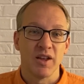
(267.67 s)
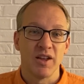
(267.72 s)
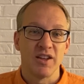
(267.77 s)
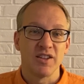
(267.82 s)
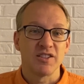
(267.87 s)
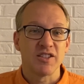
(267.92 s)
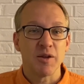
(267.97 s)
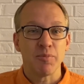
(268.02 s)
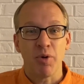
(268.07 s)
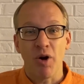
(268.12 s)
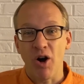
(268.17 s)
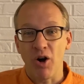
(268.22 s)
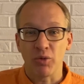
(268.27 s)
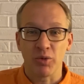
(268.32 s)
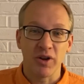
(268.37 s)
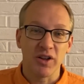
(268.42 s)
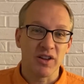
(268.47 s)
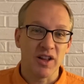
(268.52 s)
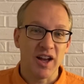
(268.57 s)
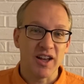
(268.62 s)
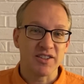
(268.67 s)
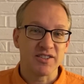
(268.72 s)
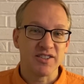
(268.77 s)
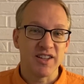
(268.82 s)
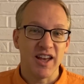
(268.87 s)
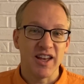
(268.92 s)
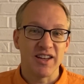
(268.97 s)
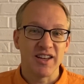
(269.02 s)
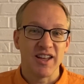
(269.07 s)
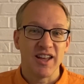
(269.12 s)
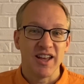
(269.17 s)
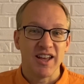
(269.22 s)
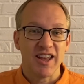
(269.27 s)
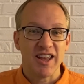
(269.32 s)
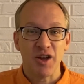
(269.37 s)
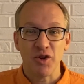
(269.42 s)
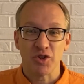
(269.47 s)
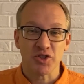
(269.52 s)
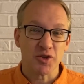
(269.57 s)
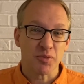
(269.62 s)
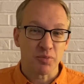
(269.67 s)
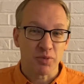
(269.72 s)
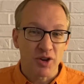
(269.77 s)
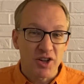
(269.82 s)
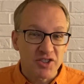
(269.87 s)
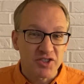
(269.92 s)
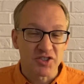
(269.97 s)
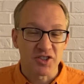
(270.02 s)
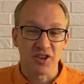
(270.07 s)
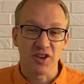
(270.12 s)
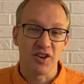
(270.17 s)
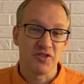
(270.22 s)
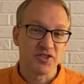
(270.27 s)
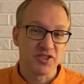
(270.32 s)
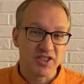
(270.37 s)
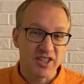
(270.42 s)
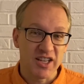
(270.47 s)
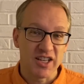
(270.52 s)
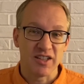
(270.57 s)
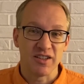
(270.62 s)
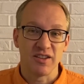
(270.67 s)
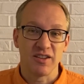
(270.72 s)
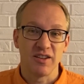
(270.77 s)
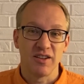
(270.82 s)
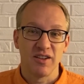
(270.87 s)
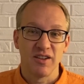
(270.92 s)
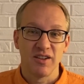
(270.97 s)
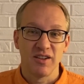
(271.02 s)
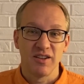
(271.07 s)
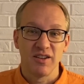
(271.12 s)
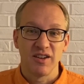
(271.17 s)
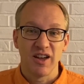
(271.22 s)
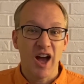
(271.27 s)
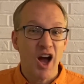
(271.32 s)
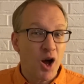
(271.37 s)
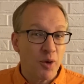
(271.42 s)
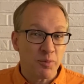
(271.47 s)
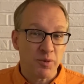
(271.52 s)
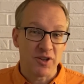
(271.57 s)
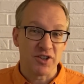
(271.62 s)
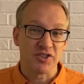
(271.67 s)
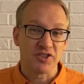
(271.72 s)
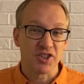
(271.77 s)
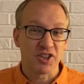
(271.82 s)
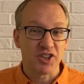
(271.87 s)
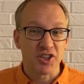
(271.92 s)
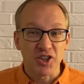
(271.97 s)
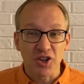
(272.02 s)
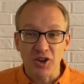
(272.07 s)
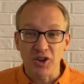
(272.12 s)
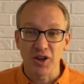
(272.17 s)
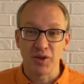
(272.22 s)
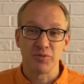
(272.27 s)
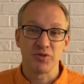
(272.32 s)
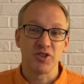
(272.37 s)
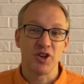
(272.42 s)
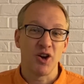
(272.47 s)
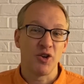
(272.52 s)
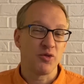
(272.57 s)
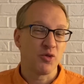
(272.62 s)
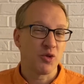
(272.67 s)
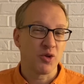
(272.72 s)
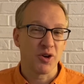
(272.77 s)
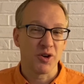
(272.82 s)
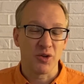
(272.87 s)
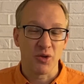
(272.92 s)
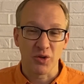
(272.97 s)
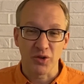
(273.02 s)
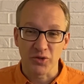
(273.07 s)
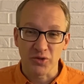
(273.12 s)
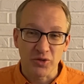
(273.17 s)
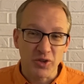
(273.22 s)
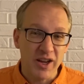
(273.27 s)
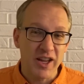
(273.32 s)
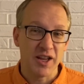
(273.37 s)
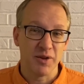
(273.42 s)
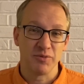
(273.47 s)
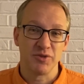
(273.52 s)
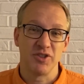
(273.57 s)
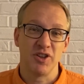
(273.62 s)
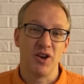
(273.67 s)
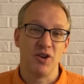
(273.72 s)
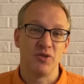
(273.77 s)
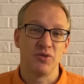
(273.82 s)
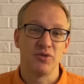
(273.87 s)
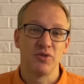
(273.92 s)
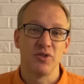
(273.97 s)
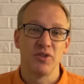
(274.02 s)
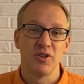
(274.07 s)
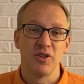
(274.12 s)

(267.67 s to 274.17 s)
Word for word: See, Paul realized that he was a prisoner of sin, helpless to cure himself or, or free himself.